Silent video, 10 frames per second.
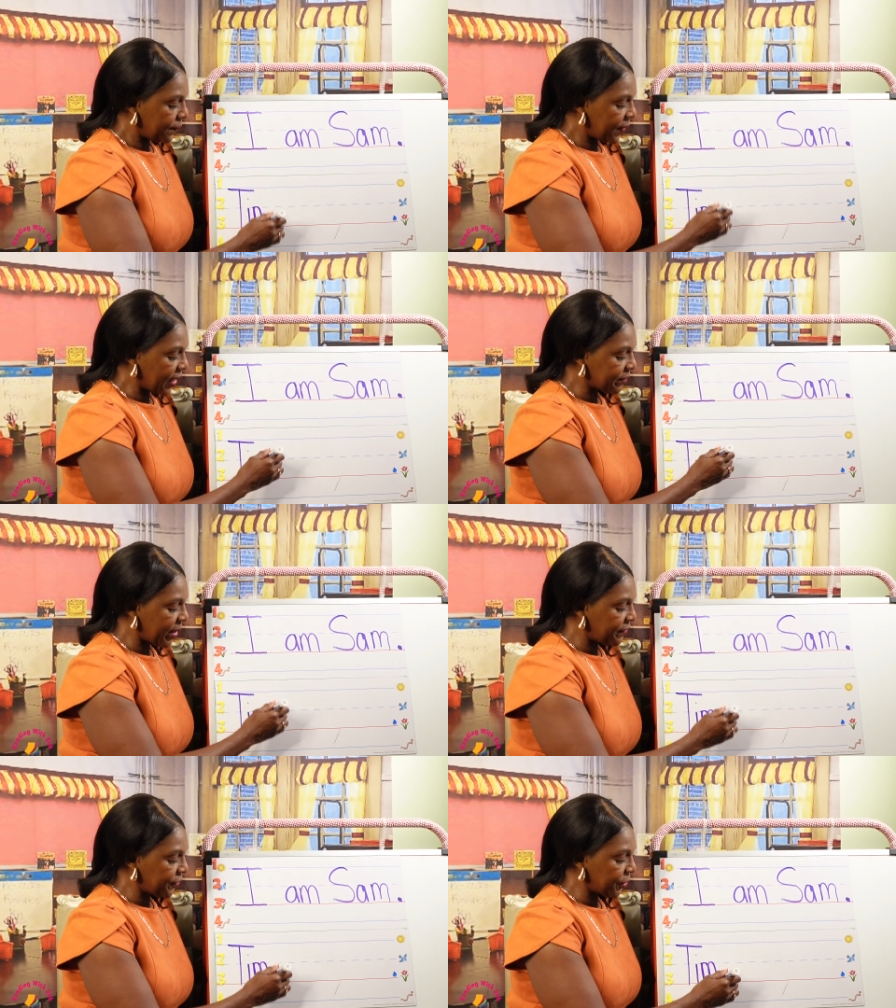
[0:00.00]
That's
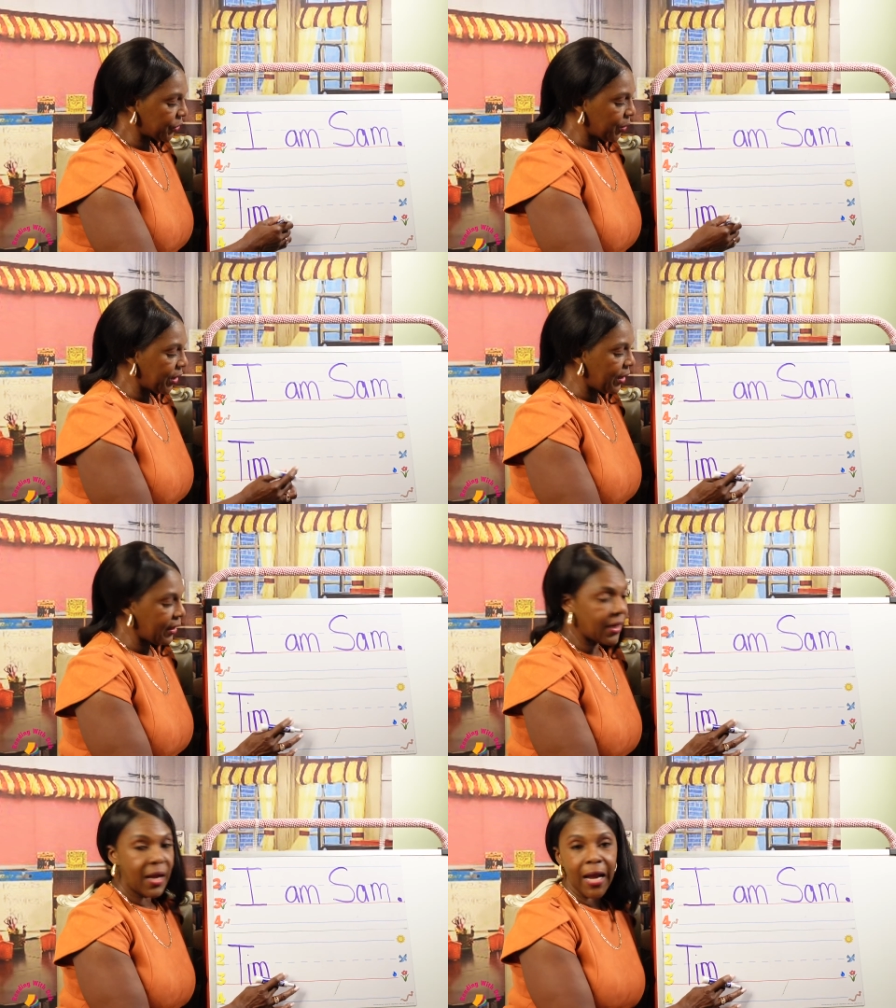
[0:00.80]
my first
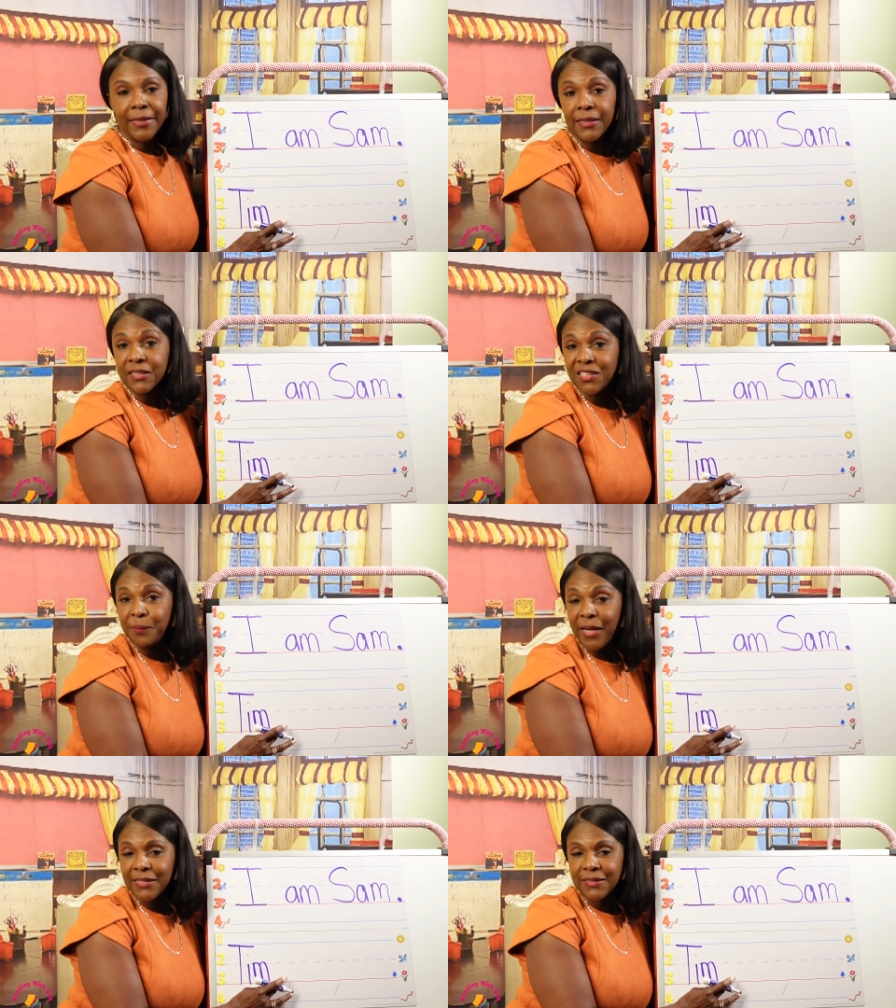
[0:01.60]
word. I need a
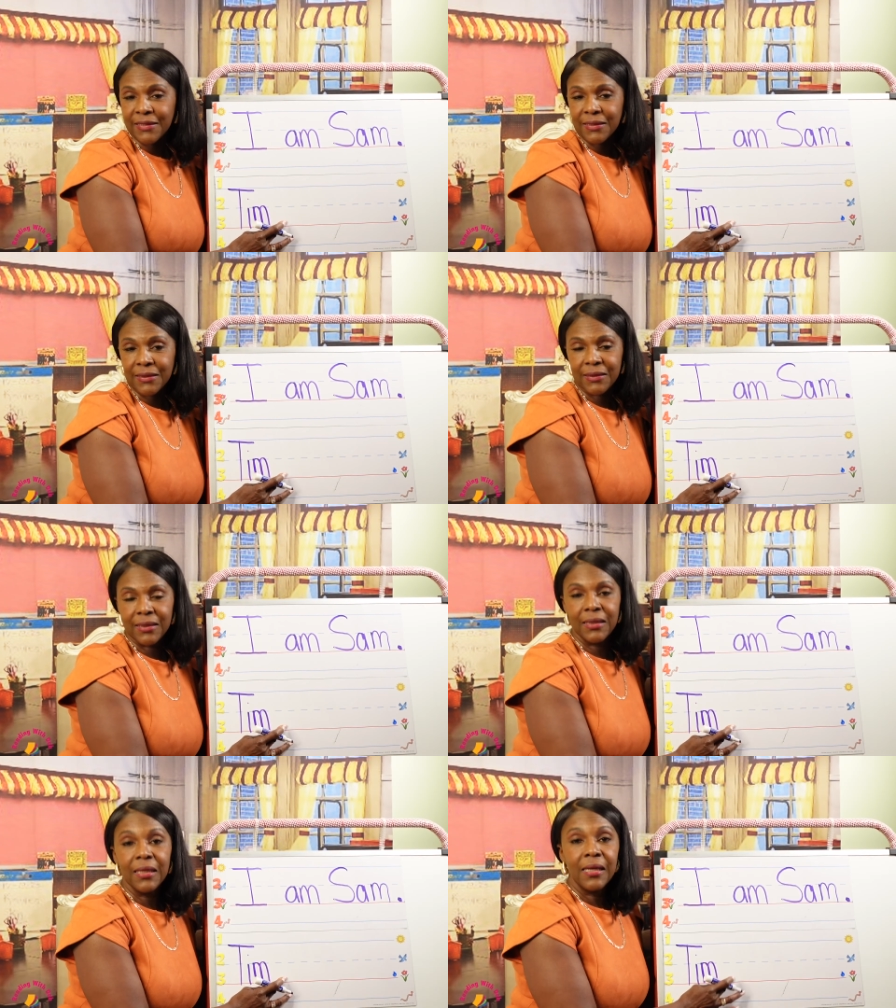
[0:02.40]
space.
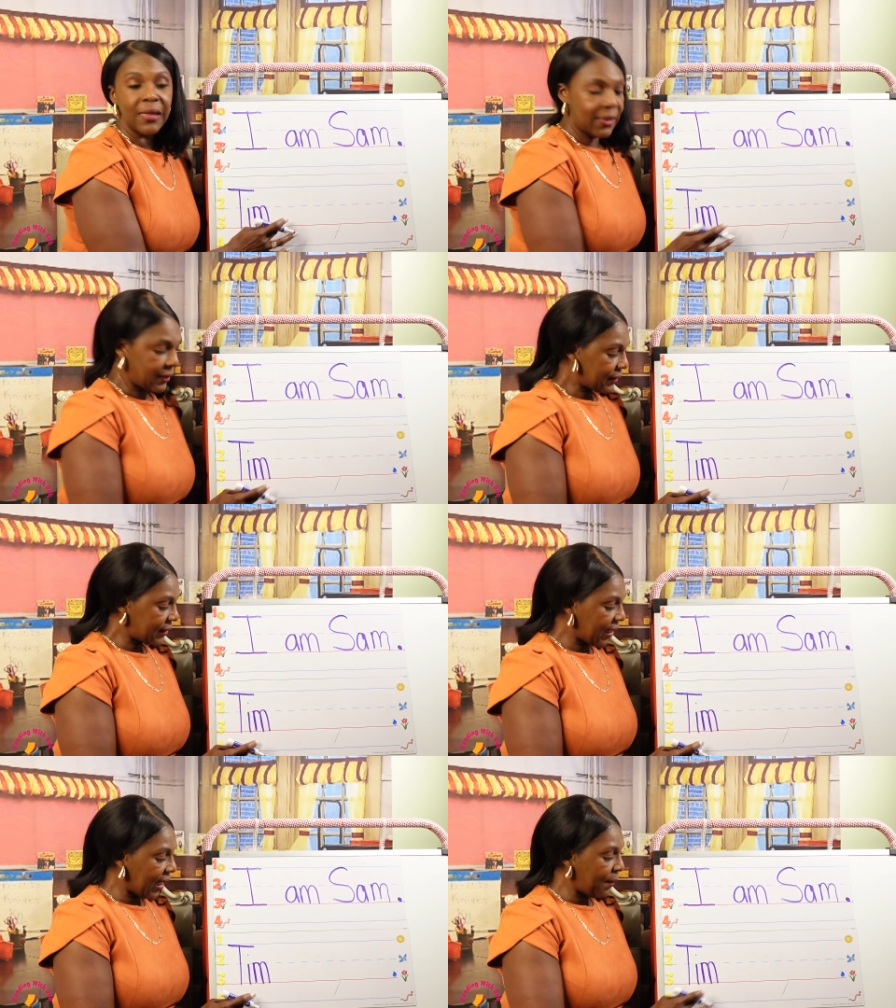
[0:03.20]

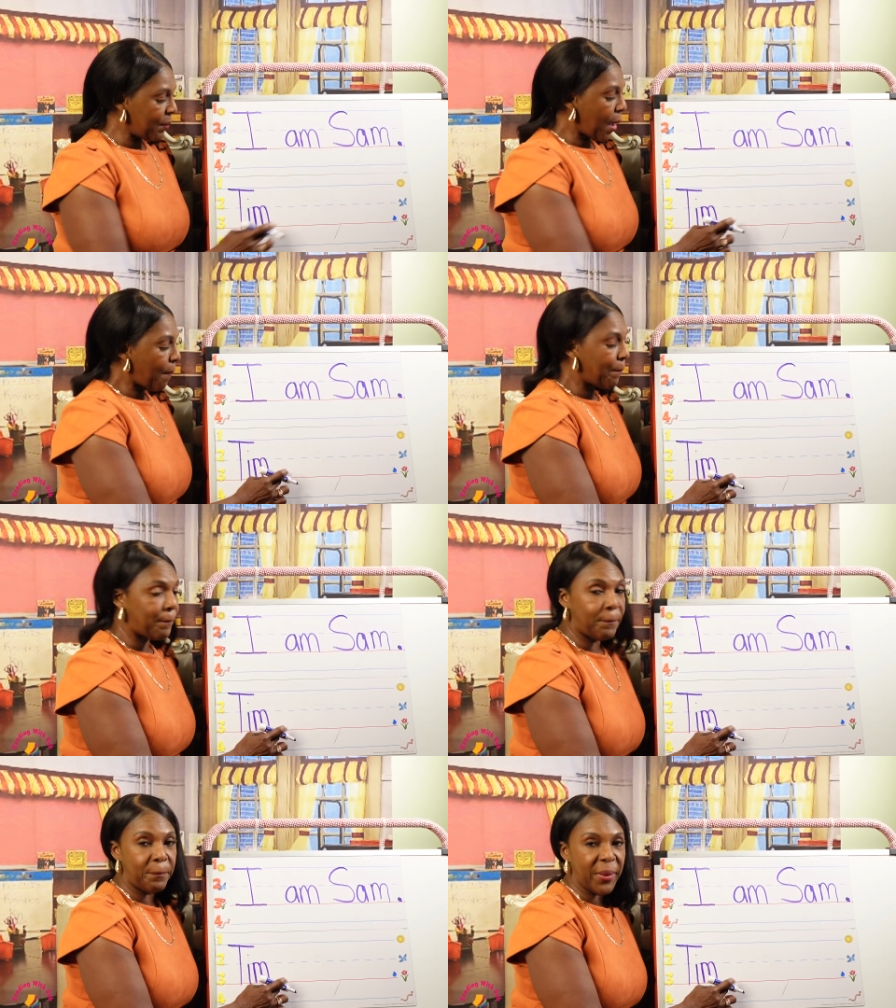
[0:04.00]
Tim
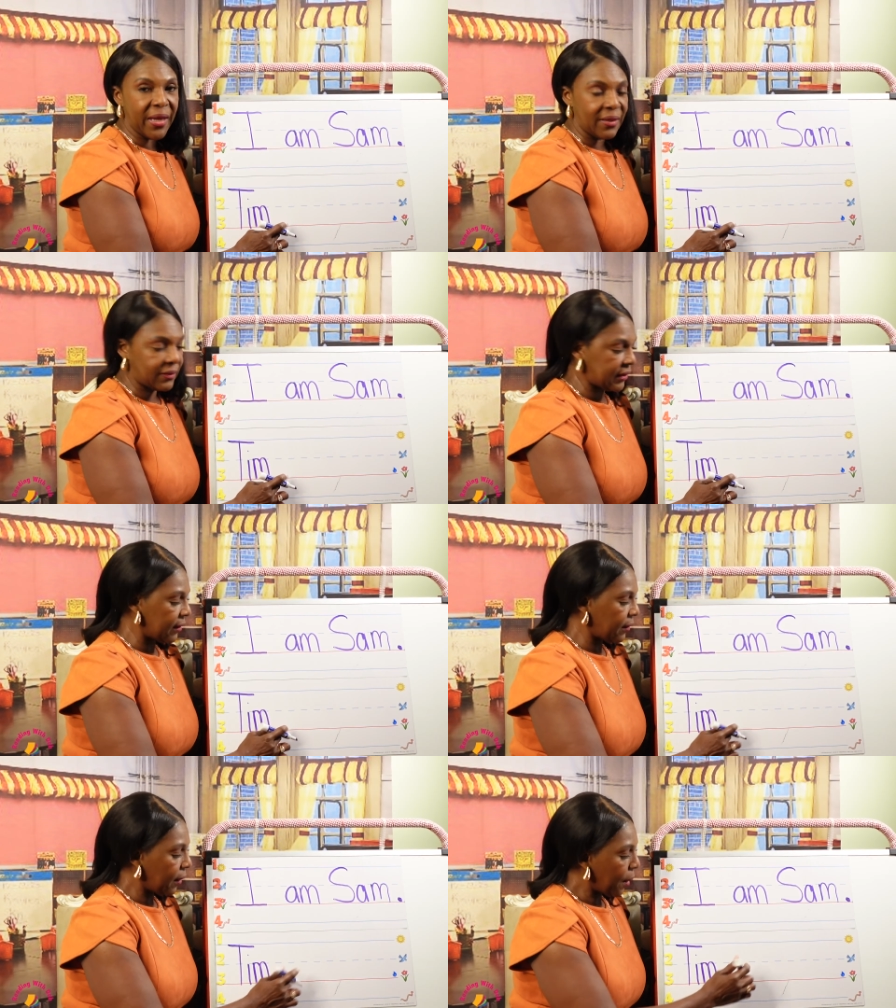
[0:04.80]

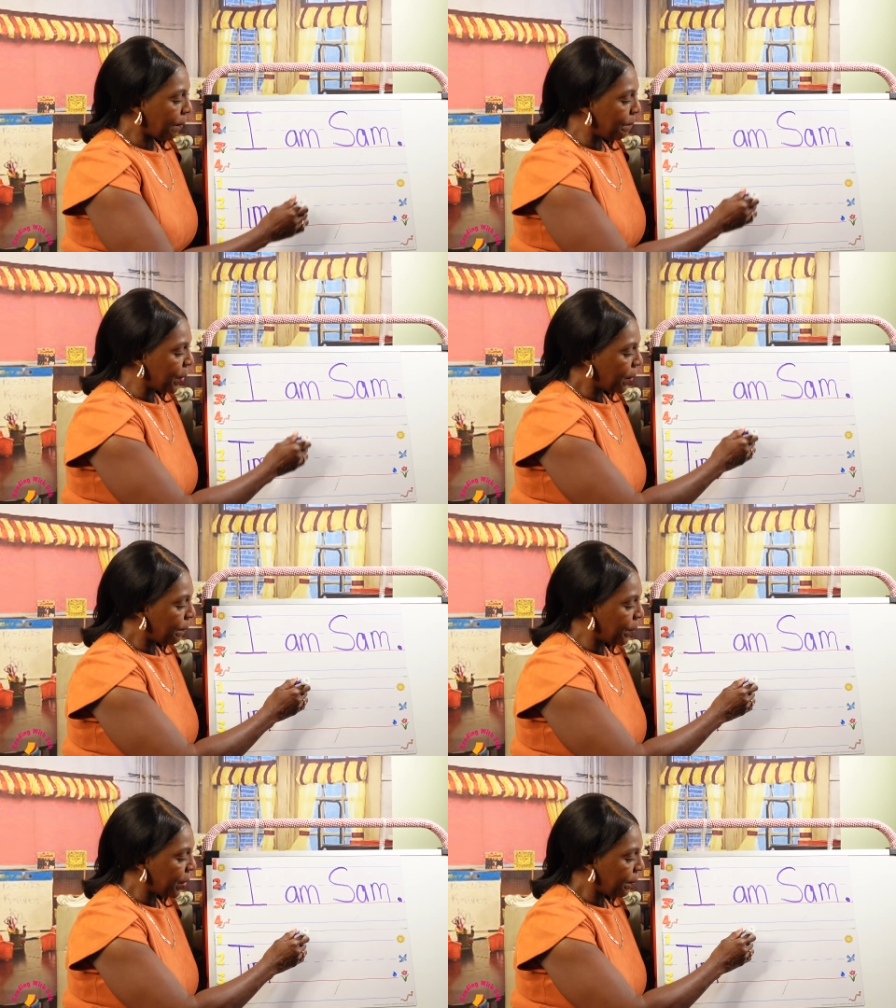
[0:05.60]
bit. B.
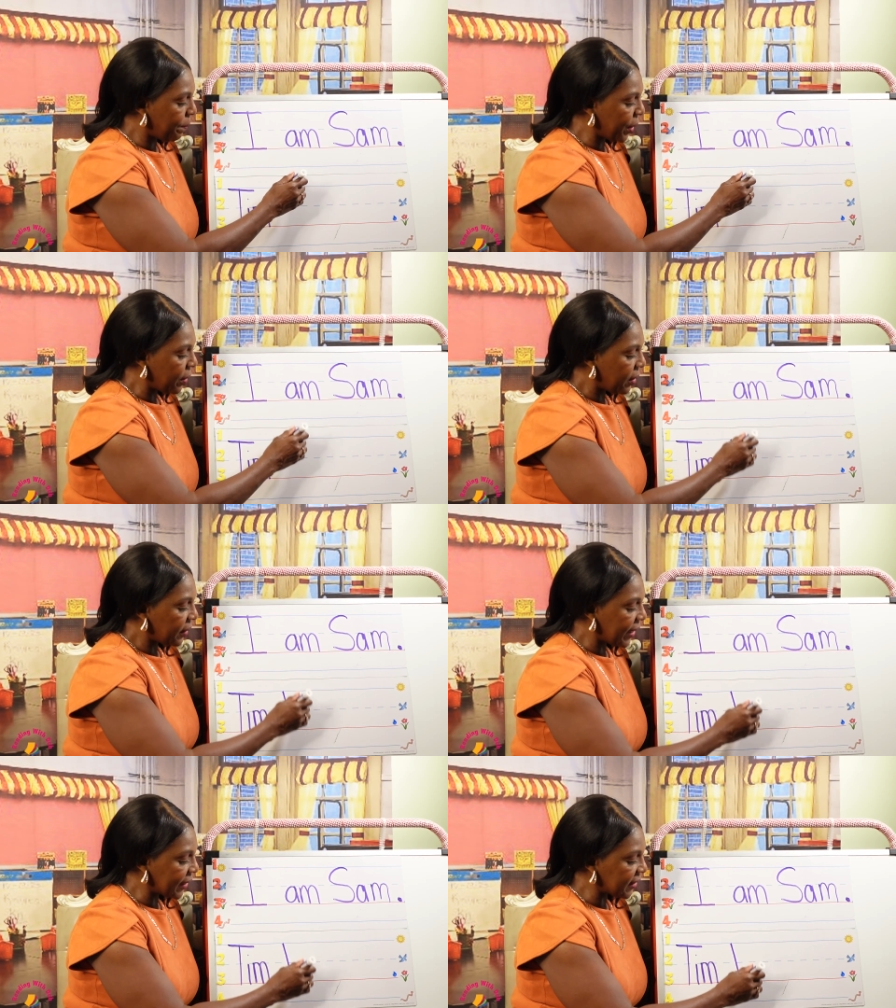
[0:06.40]

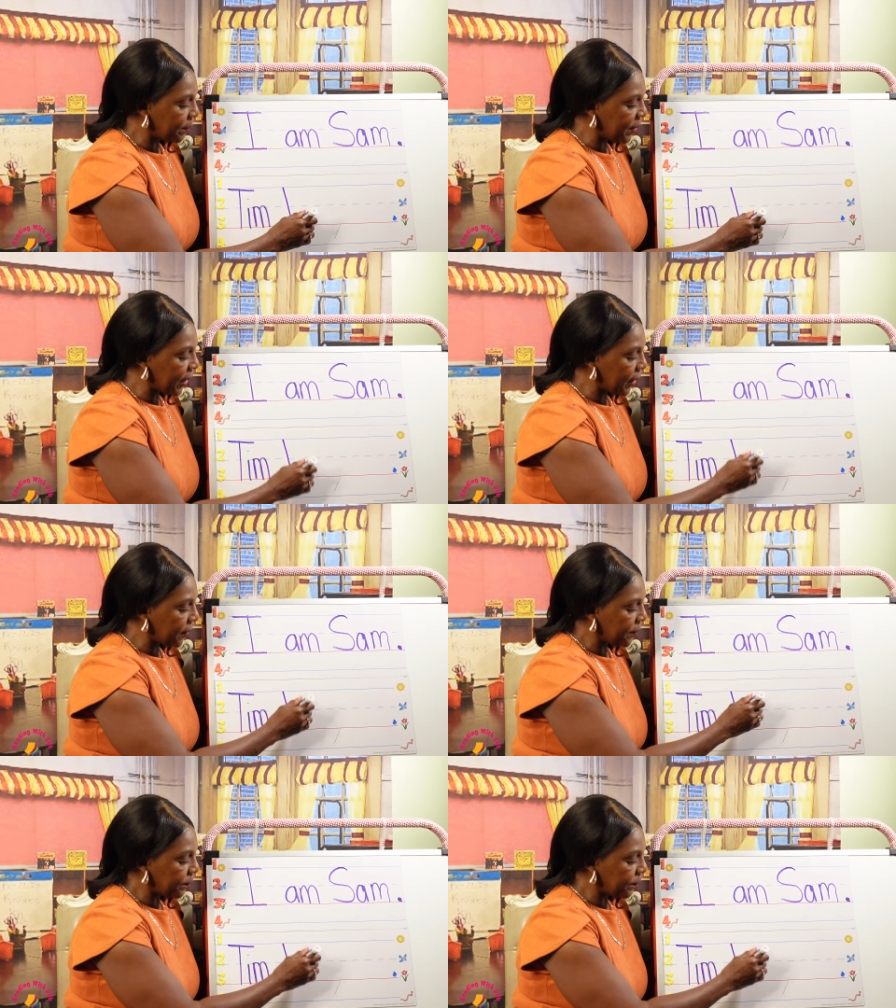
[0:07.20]
That's a B.